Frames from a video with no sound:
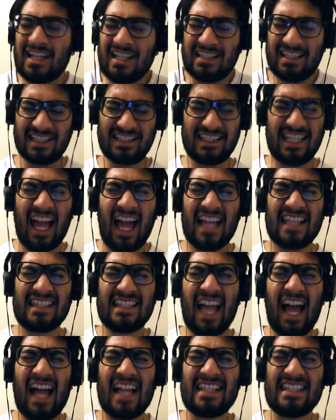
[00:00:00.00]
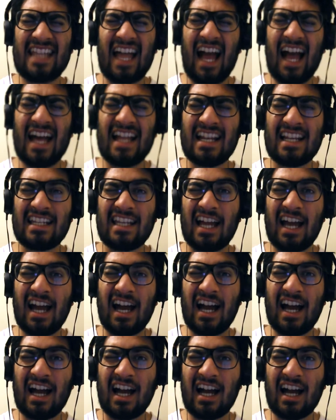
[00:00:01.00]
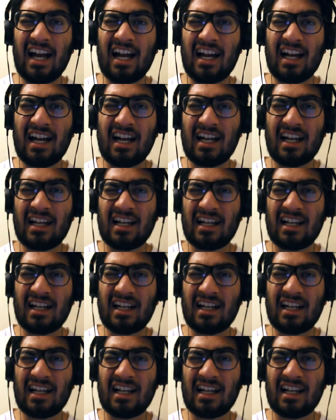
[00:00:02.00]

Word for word: Da da da da da da